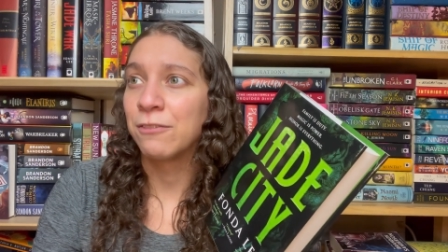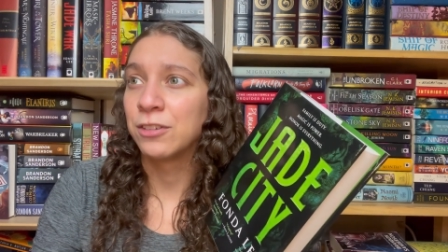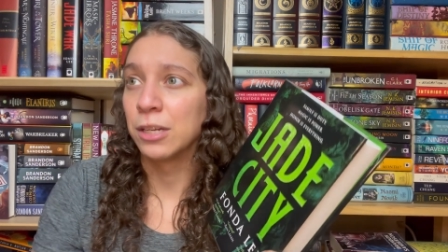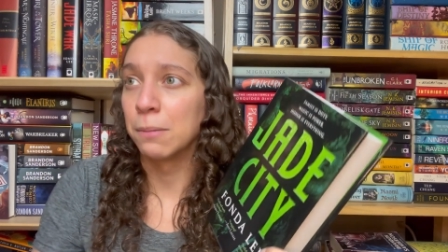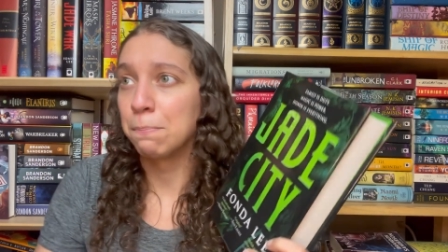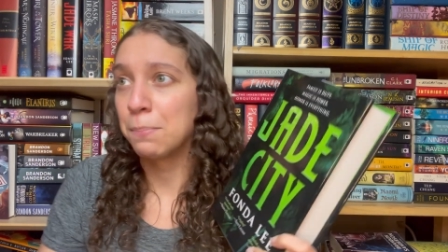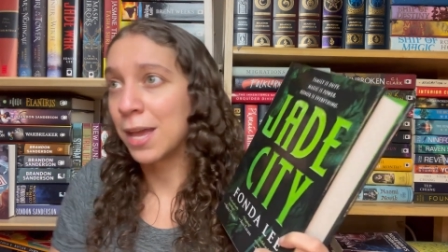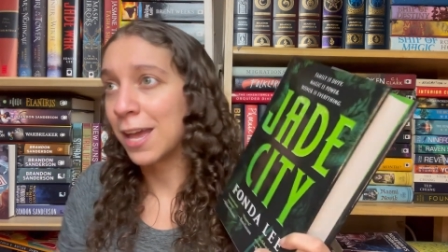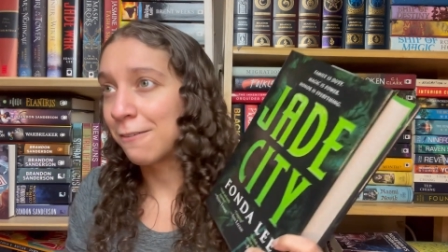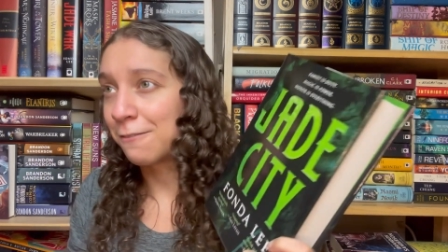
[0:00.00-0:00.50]
to
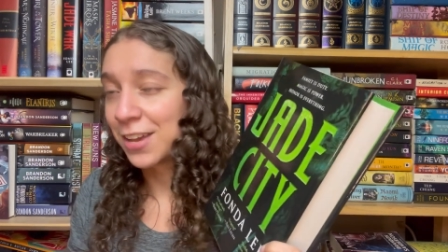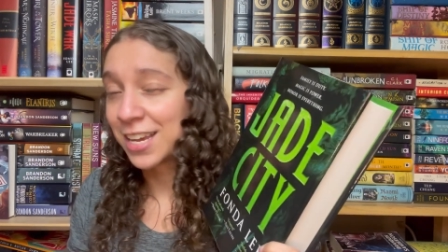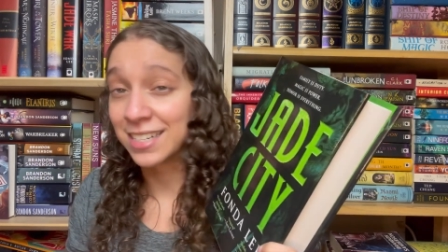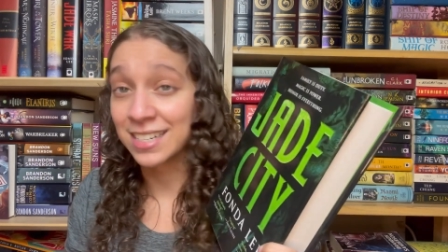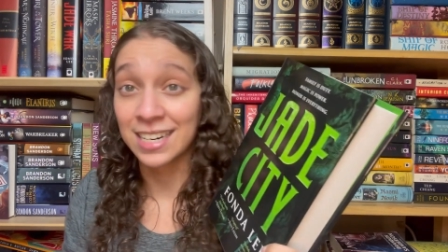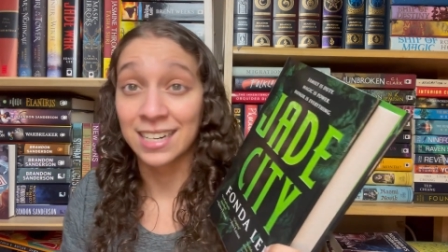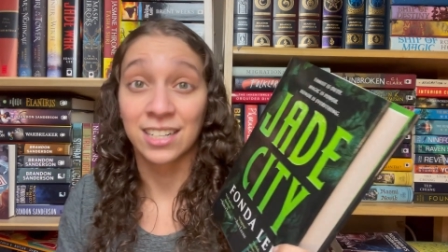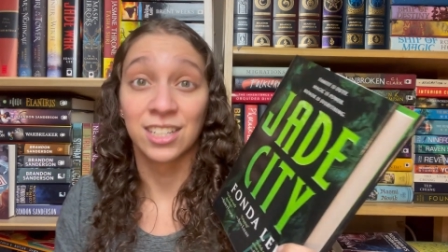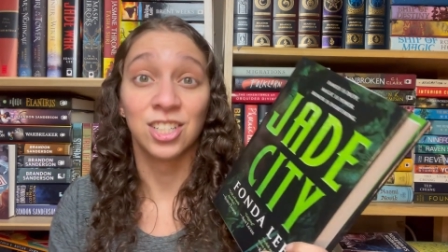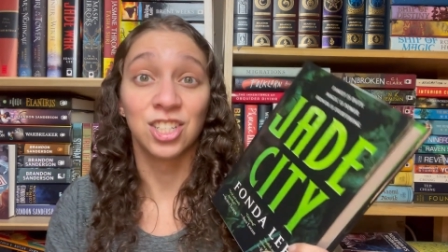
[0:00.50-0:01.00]
pivot
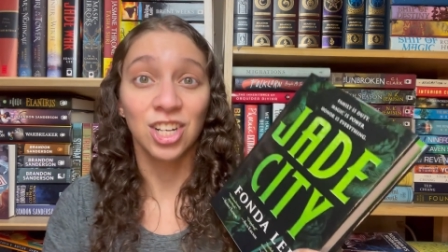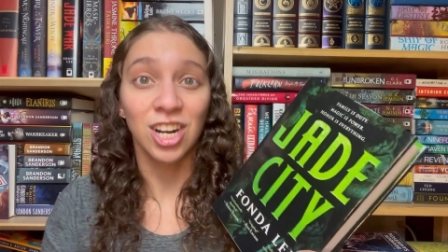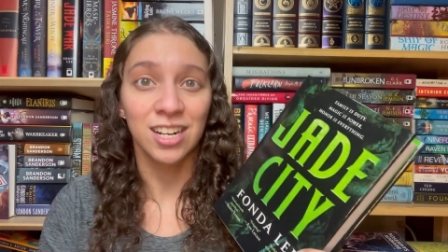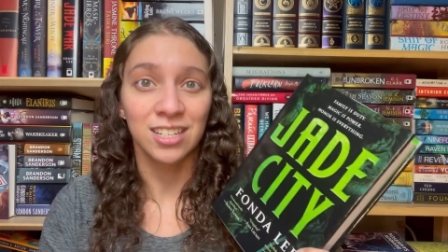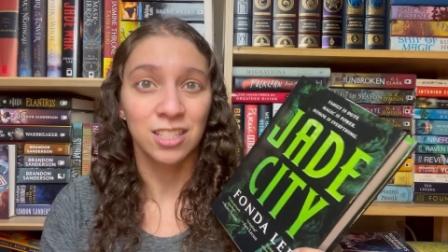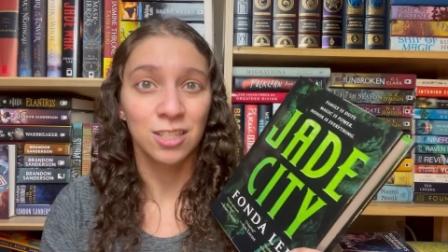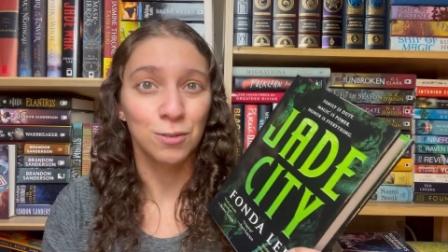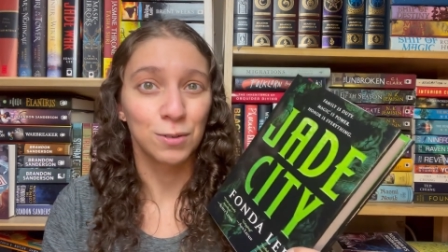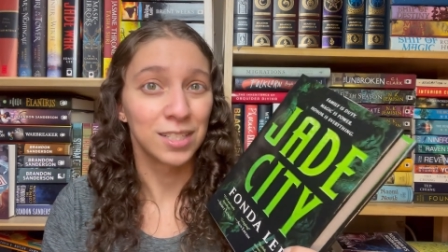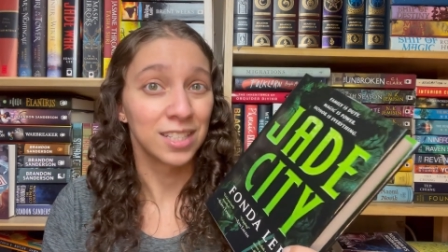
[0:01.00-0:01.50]
and
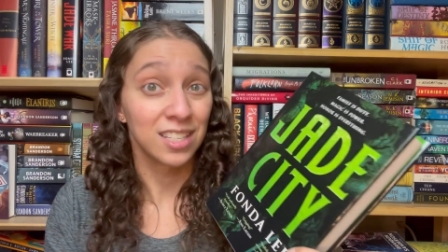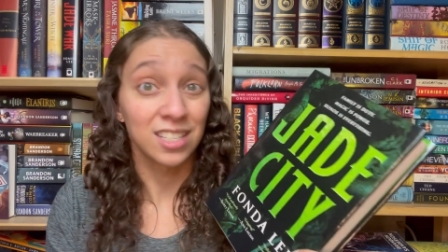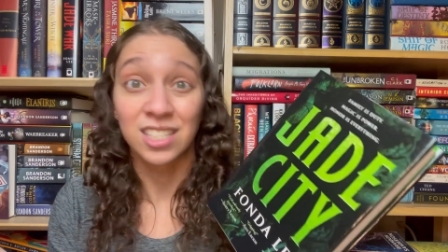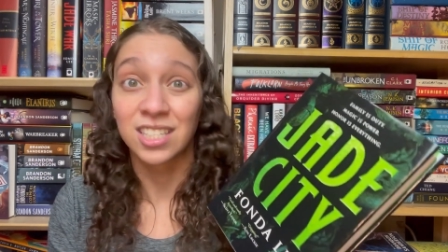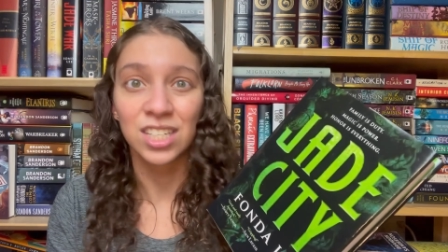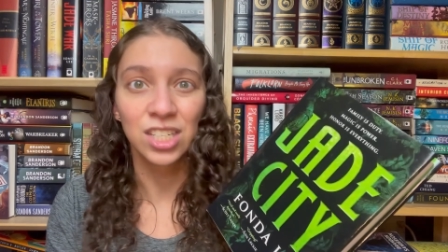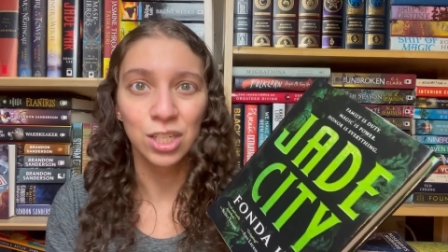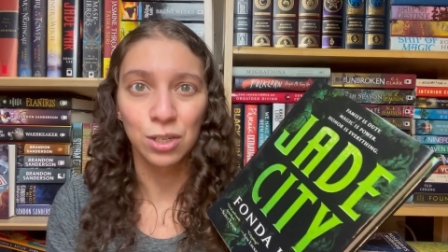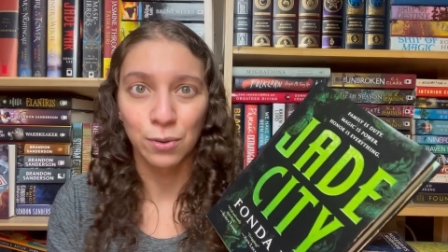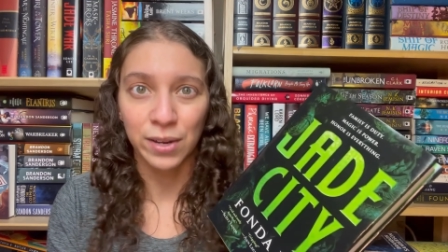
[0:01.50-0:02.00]
adjust when the
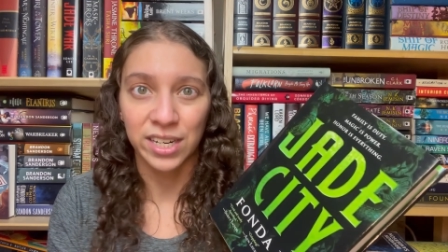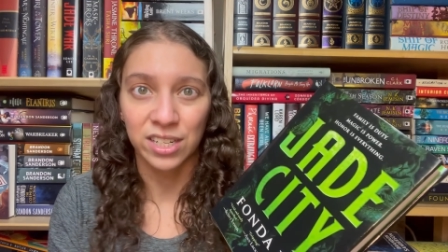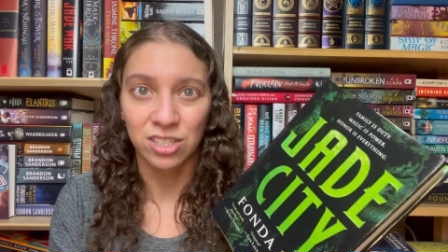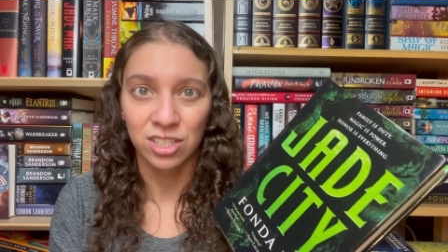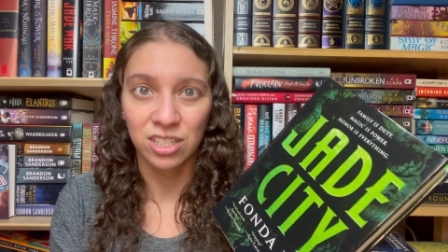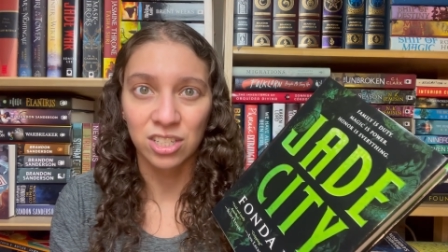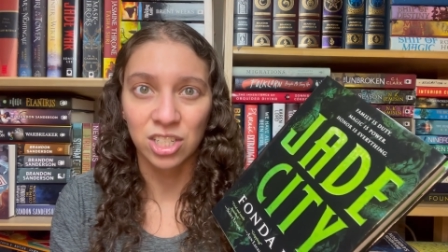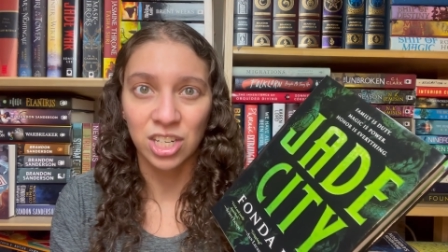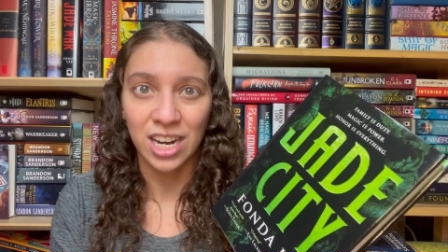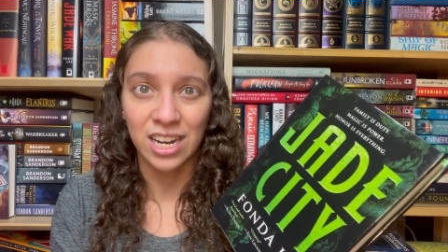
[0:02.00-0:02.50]

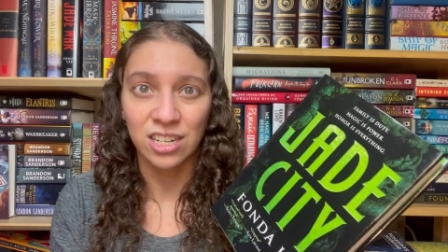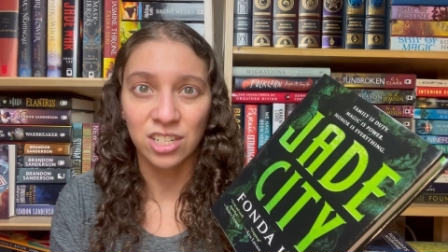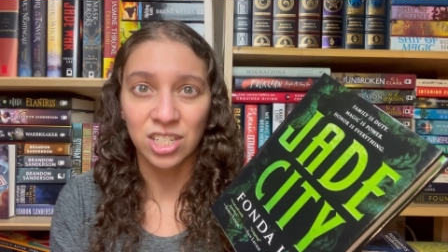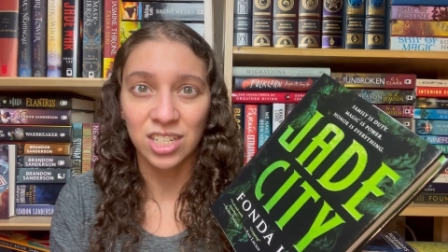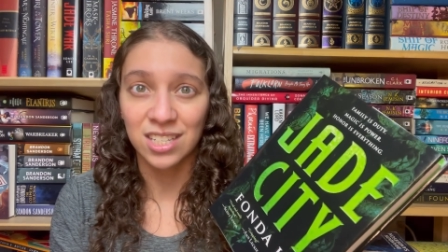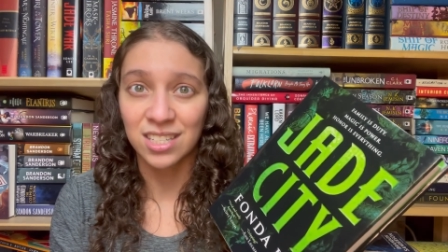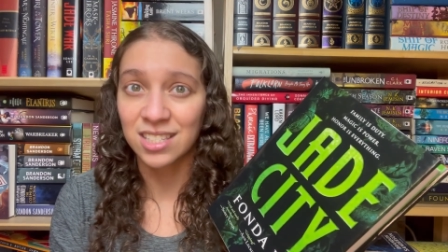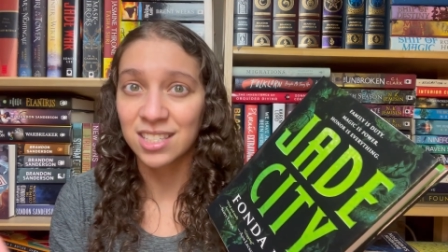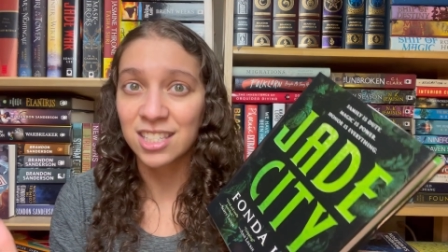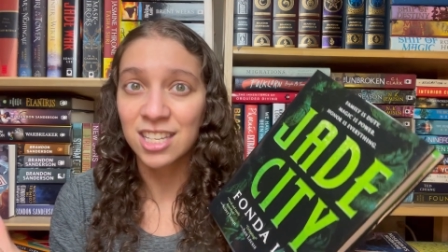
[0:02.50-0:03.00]
situation
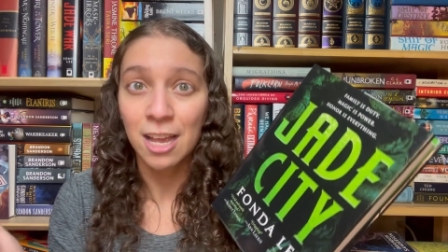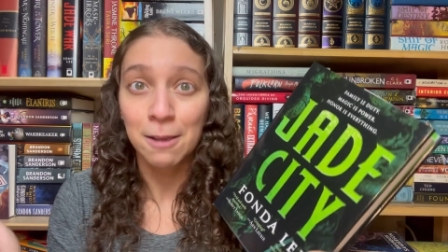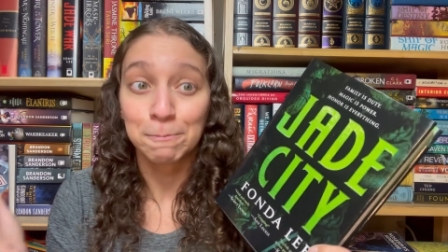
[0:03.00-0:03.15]
changes.